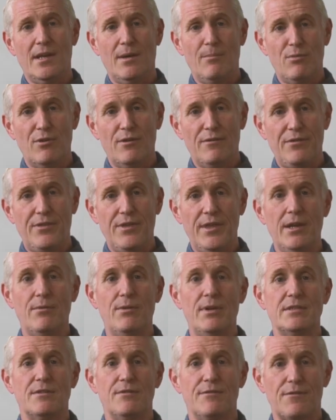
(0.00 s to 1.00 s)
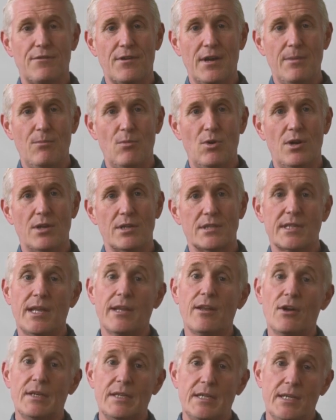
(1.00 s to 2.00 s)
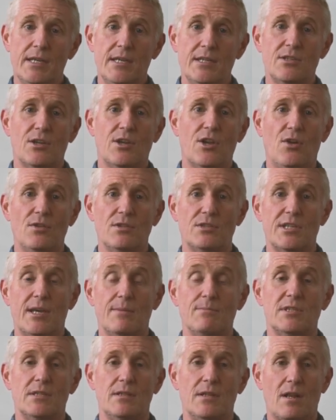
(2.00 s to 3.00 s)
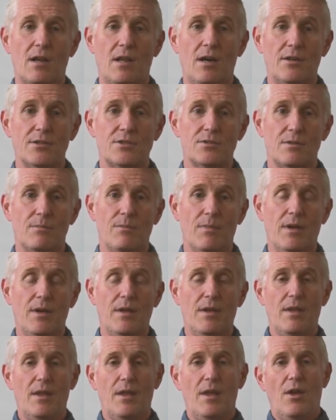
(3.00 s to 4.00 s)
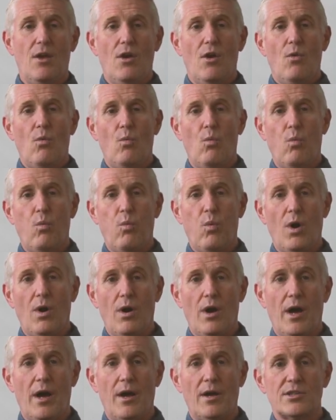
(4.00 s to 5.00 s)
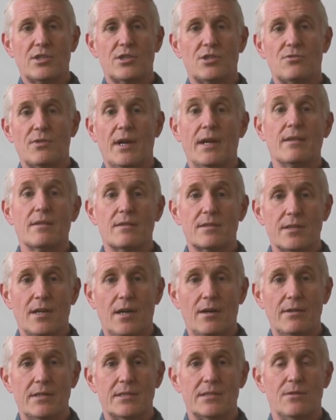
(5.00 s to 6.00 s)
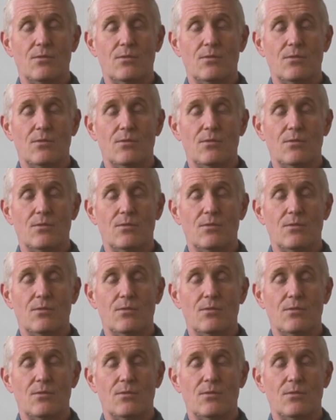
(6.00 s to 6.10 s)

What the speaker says: a number of theories and frameworks and ideas and concepts in the classroom. What our strengths are is